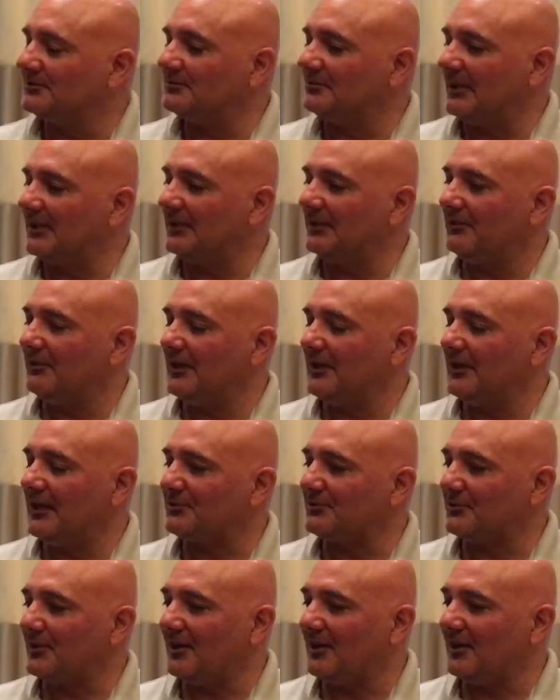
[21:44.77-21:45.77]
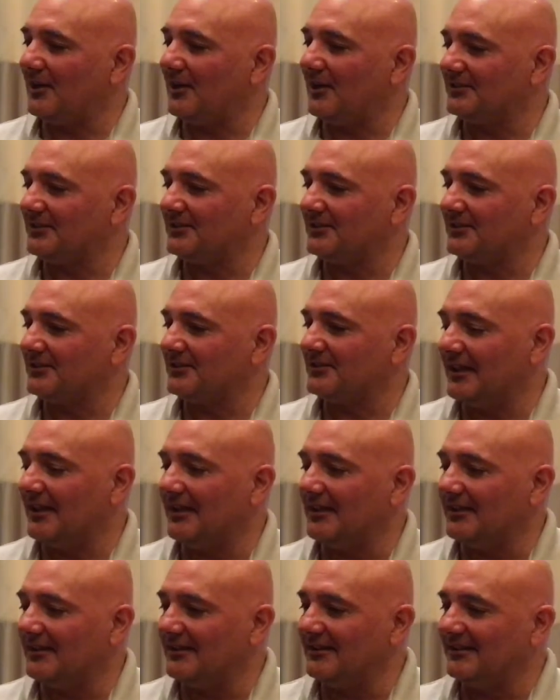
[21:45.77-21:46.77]
when you have psoriasis
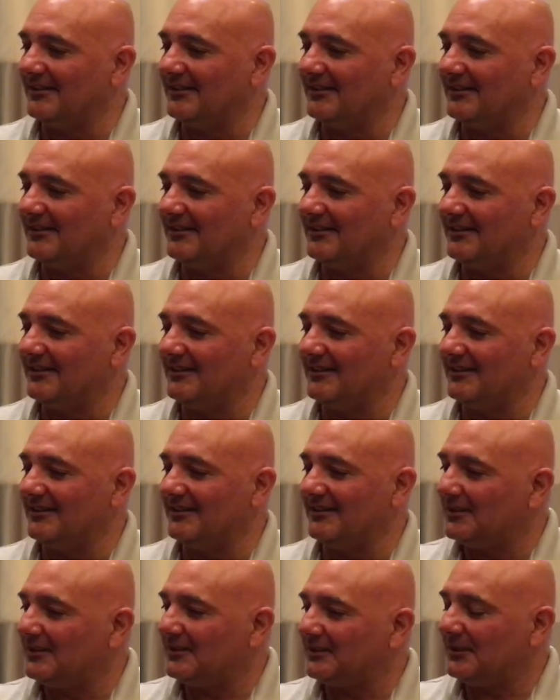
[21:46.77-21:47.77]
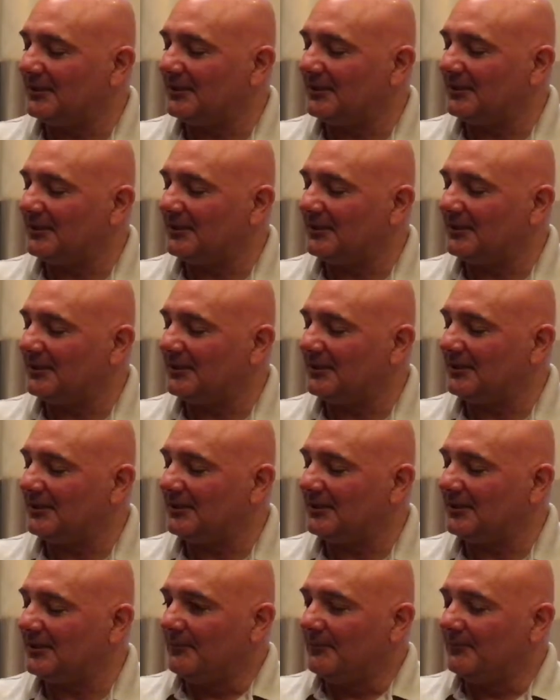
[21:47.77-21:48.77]
and you just want to,
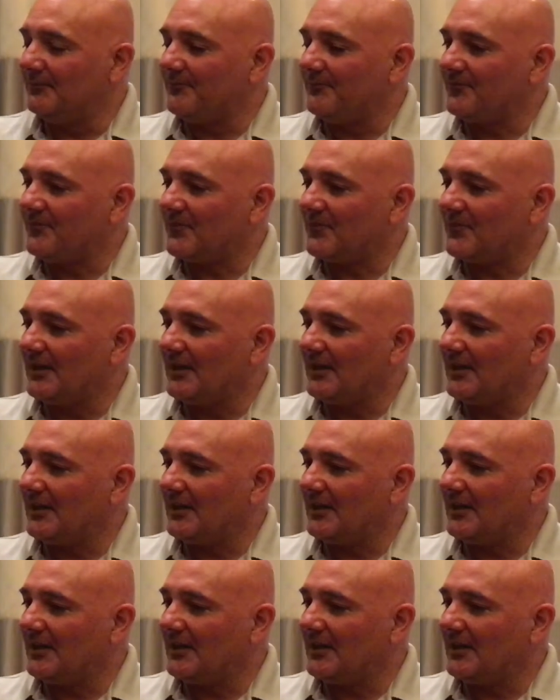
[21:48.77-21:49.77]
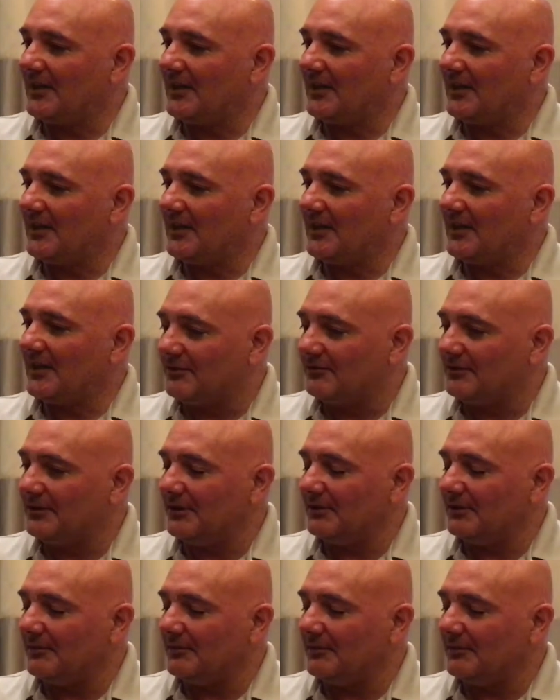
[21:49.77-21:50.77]
you know,
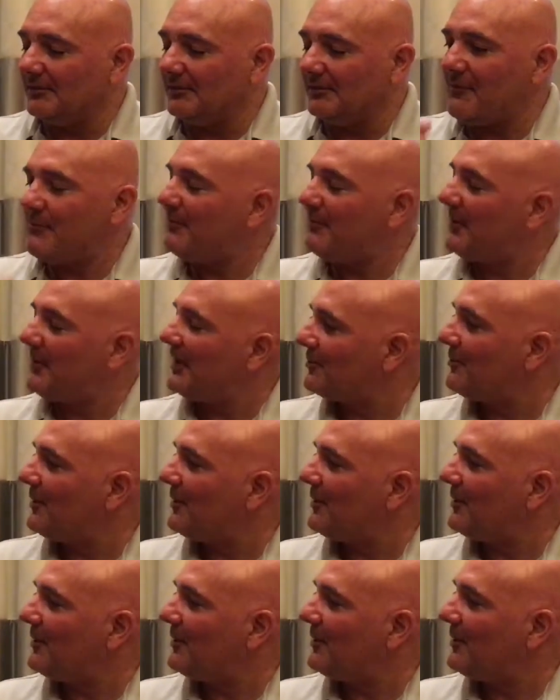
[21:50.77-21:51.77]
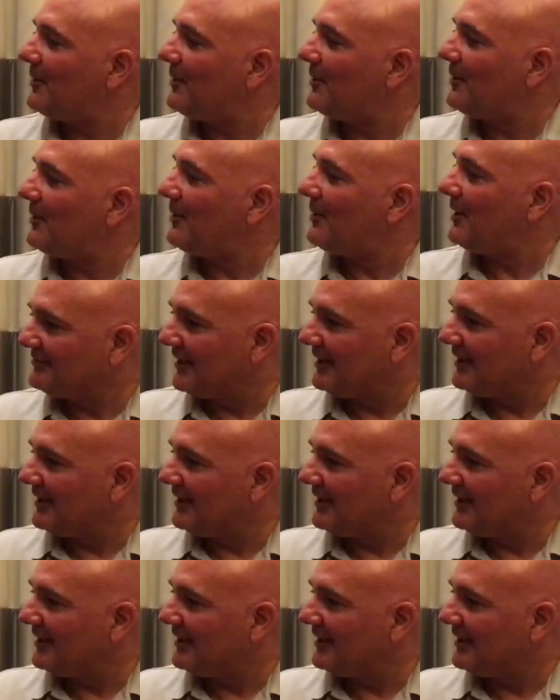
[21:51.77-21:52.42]
have a better quality of life, right?